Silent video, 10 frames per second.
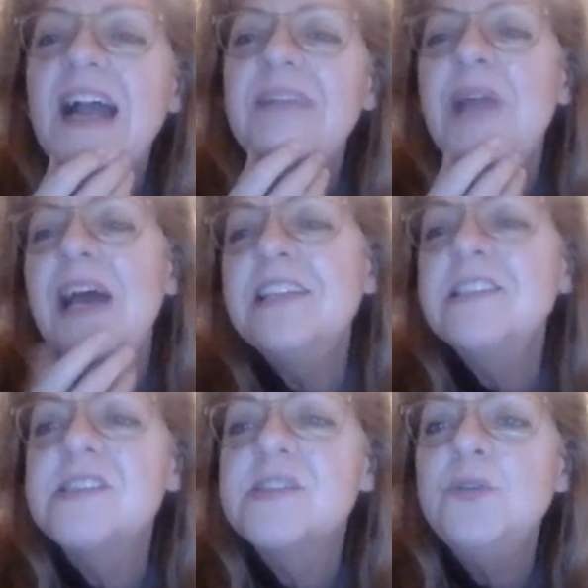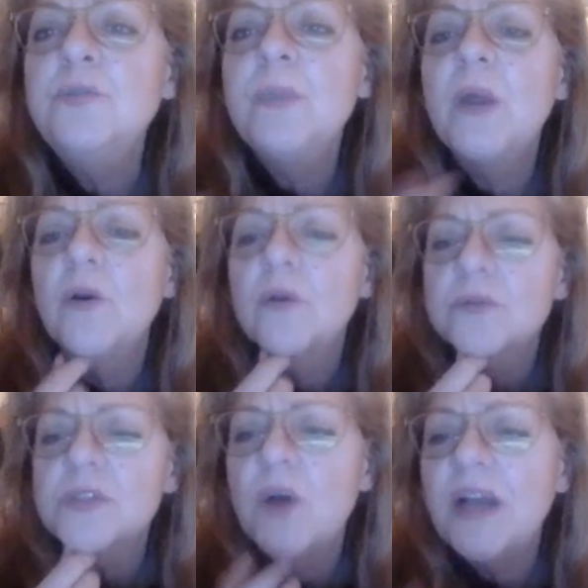I'm not in Zoom though,
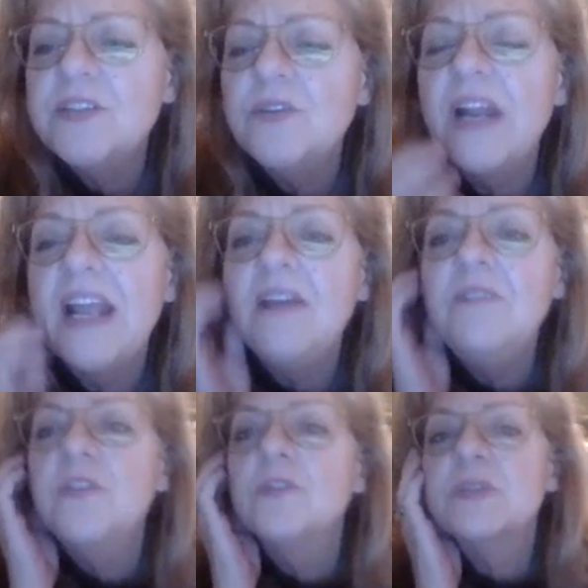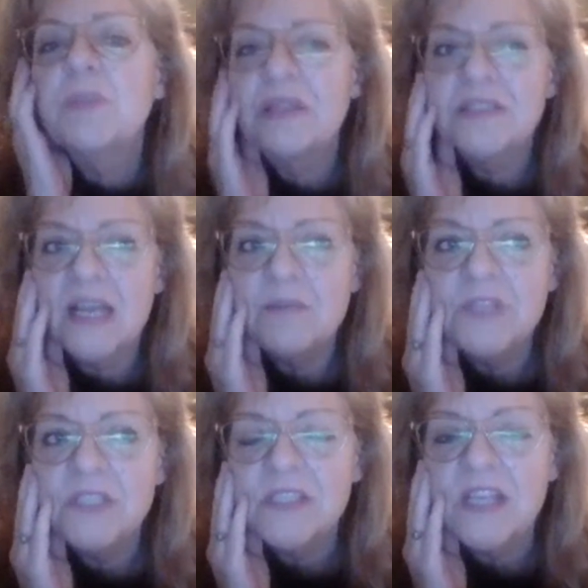so I don't have those buttons. I'm
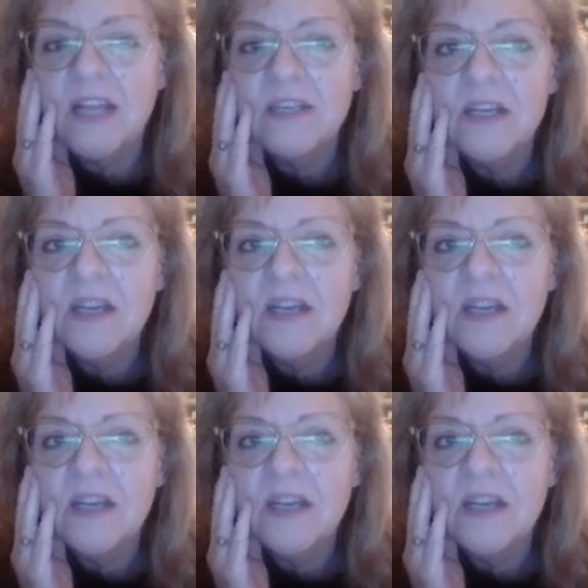just on